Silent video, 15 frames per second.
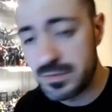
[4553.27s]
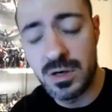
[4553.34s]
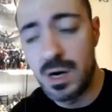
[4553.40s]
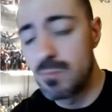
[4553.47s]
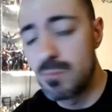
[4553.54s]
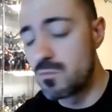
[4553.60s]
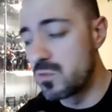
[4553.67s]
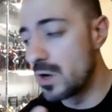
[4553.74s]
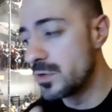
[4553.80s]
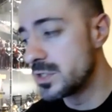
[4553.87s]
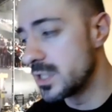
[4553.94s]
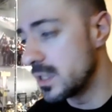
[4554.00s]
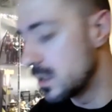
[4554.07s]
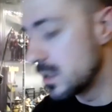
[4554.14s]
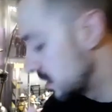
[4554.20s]
So I'm
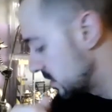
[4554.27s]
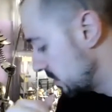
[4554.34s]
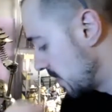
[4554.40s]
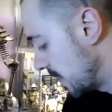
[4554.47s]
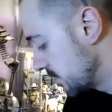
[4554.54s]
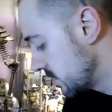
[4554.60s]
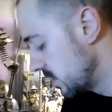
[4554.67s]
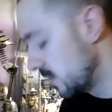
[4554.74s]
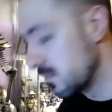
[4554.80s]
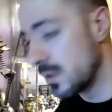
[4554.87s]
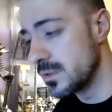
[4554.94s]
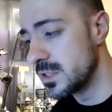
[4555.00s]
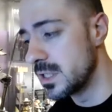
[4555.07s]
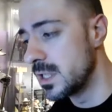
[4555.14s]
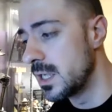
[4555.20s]
roasting, guys. I'm absolutely
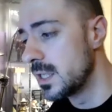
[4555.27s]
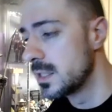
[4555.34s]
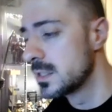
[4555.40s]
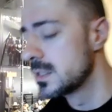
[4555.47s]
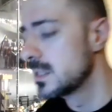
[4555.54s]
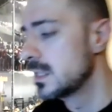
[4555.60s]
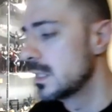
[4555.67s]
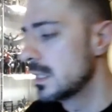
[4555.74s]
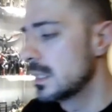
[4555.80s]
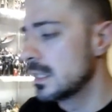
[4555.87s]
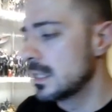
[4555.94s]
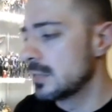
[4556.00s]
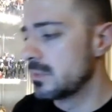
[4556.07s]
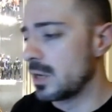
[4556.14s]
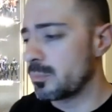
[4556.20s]
roasting here.
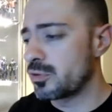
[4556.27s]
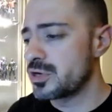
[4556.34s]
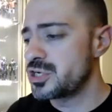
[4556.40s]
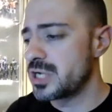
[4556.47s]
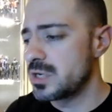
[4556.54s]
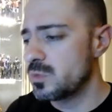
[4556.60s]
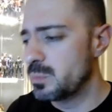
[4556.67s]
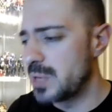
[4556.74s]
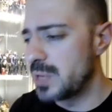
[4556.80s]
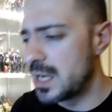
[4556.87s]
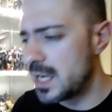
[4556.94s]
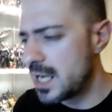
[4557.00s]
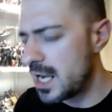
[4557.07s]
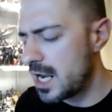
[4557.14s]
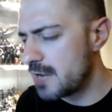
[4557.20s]
But I appreciate you being
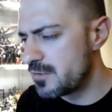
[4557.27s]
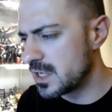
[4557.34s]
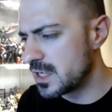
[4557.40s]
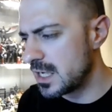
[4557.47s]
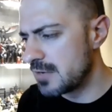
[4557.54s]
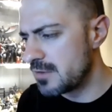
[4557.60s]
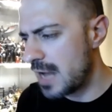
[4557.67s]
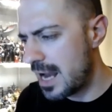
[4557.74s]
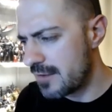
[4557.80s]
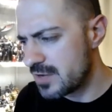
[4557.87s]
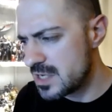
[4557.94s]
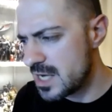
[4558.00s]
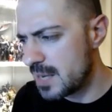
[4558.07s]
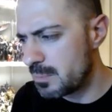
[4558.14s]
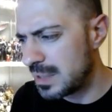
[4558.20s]
here. If you haven't
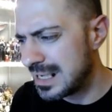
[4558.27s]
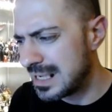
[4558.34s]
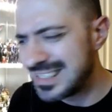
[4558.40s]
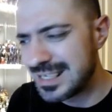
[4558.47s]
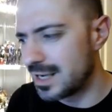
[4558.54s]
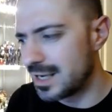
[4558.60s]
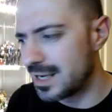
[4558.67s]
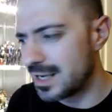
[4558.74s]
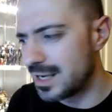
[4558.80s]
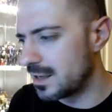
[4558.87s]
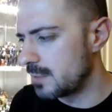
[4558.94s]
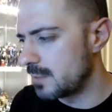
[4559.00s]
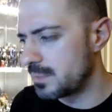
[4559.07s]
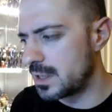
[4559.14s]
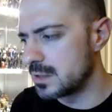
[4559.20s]
yet, please hit that like
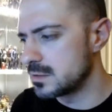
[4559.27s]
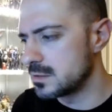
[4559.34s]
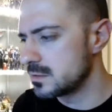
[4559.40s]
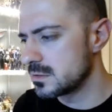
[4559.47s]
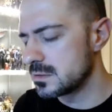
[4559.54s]
button.